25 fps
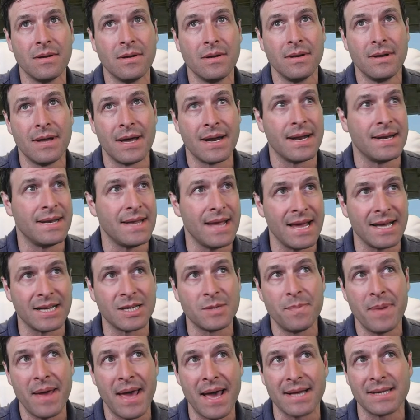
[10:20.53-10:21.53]
not a day
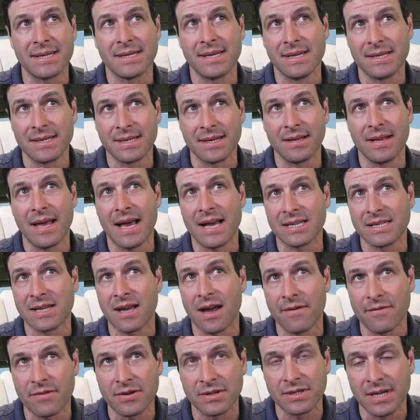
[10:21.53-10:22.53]
has passed since the last
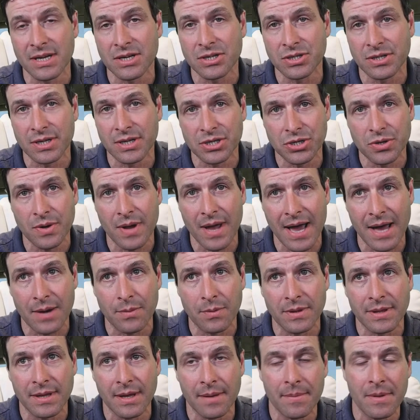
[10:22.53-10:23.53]
conversation that you had
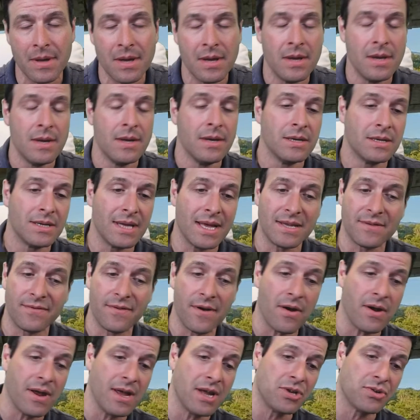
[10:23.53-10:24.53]
with them. So that's
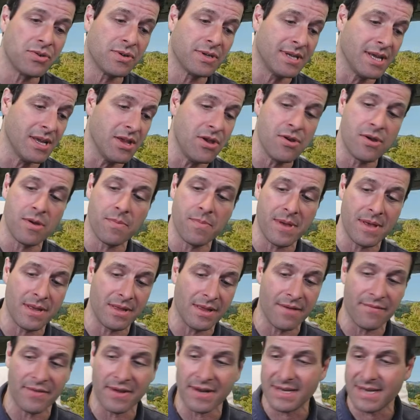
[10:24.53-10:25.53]
very interesting. You could be
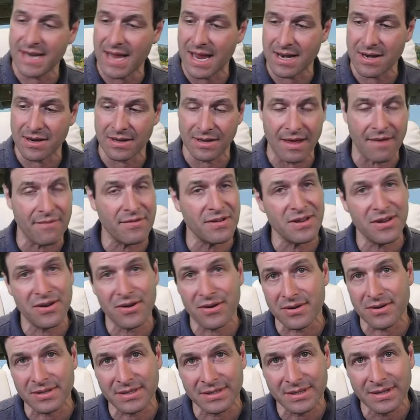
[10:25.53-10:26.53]
living 10, 11
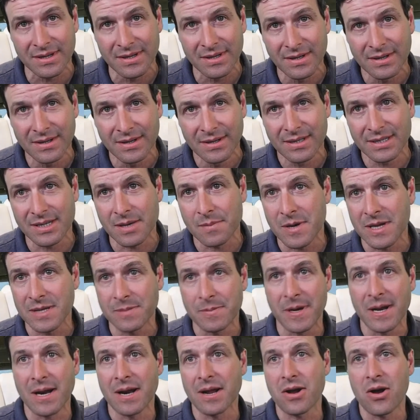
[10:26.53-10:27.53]
years, somebody's
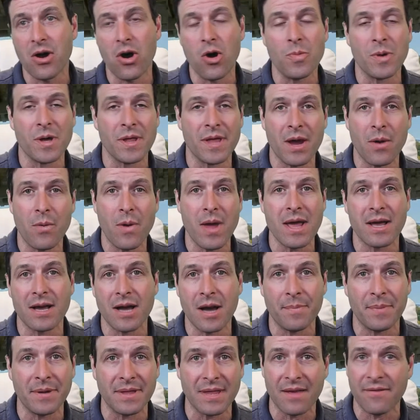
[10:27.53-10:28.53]
been in a coma, they wake
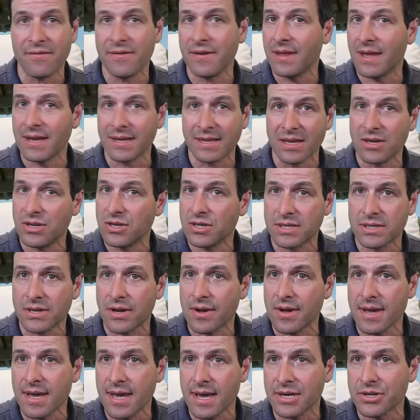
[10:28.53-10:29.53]
up and they feel like they just
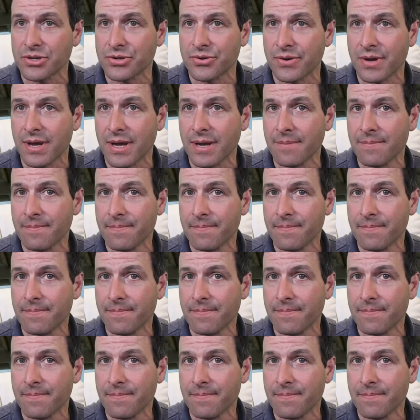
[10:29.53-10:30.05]
saw you yesterday.